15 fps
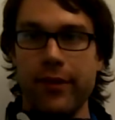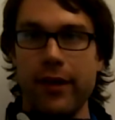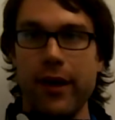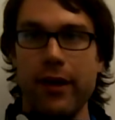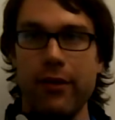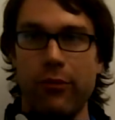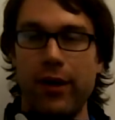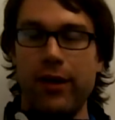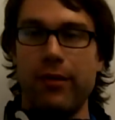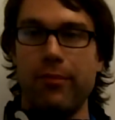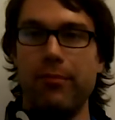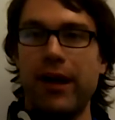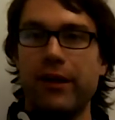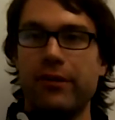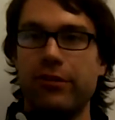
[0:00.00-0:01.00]
And welcome
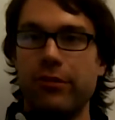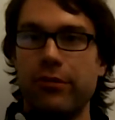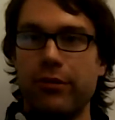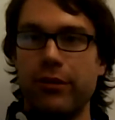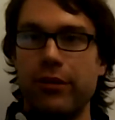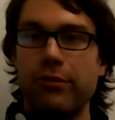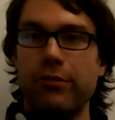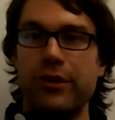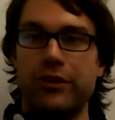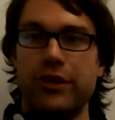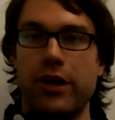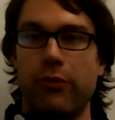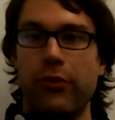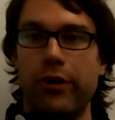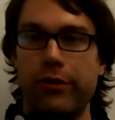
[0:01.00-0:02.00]
back to
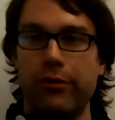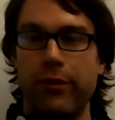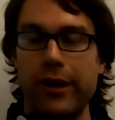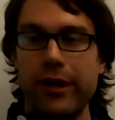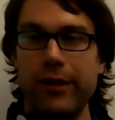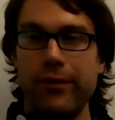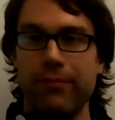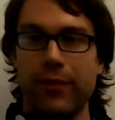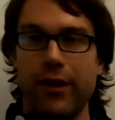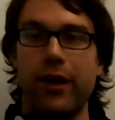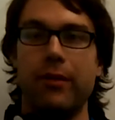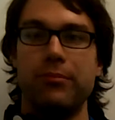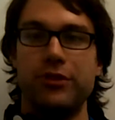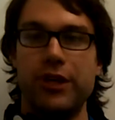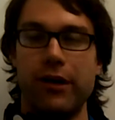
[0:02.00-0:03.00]
URegina 120. I'm
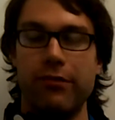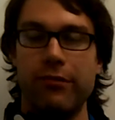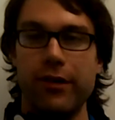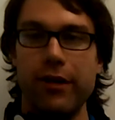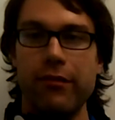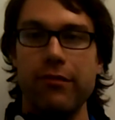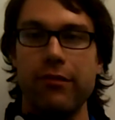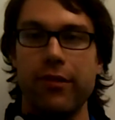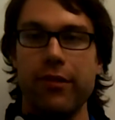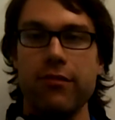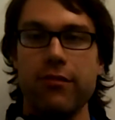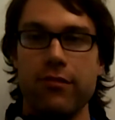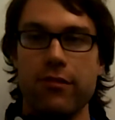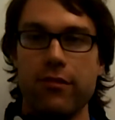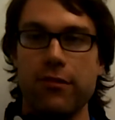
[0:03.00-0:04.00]
Jeff Cliff, and this
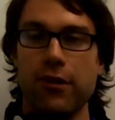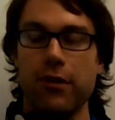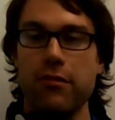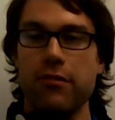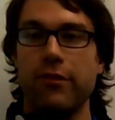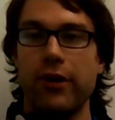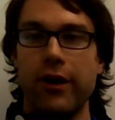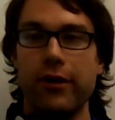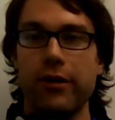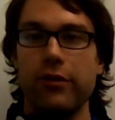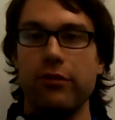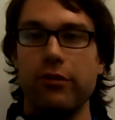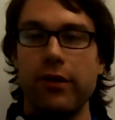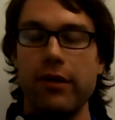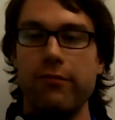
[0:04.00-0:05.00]
is a series of
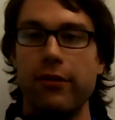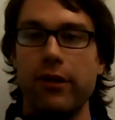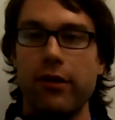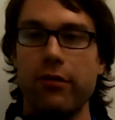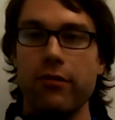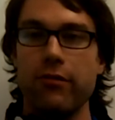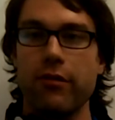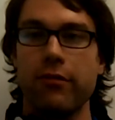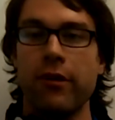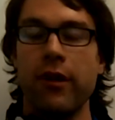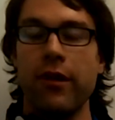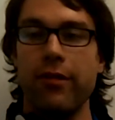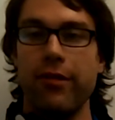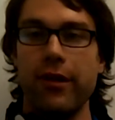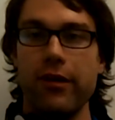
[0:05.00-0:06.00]
120 videos of
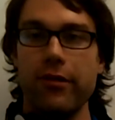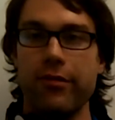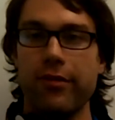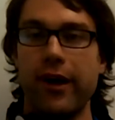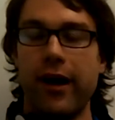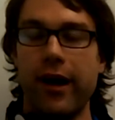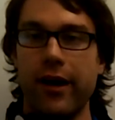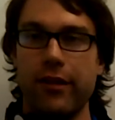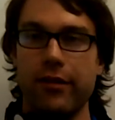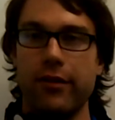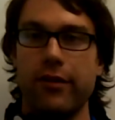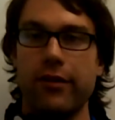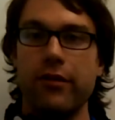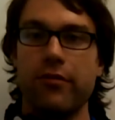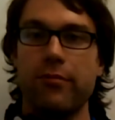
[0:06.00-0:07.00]
things that I
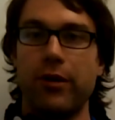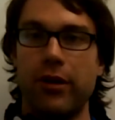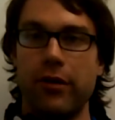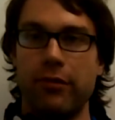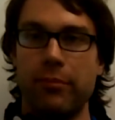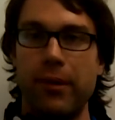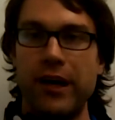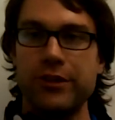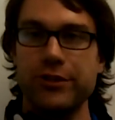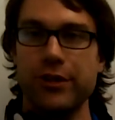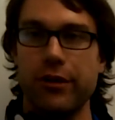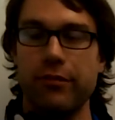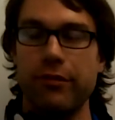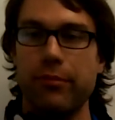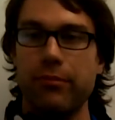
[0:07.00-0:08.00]
learned as part of a
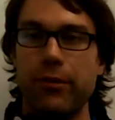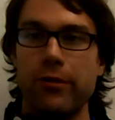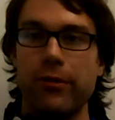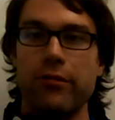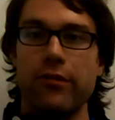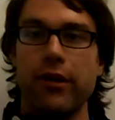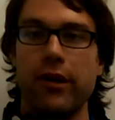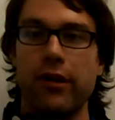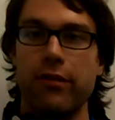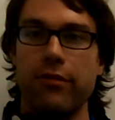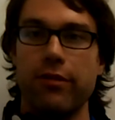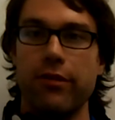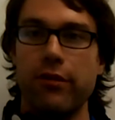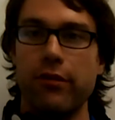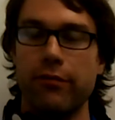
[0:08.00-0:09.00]
Bachelor of Computer Science
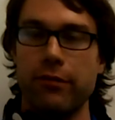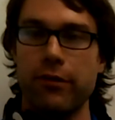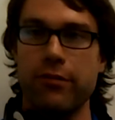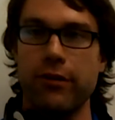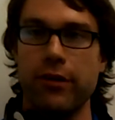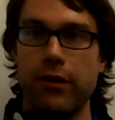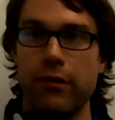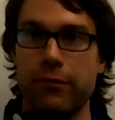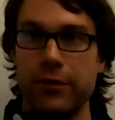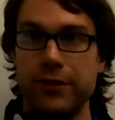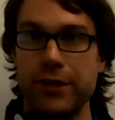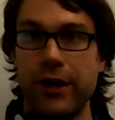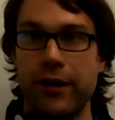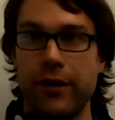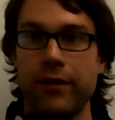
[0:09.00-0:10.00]
at the University of Regina.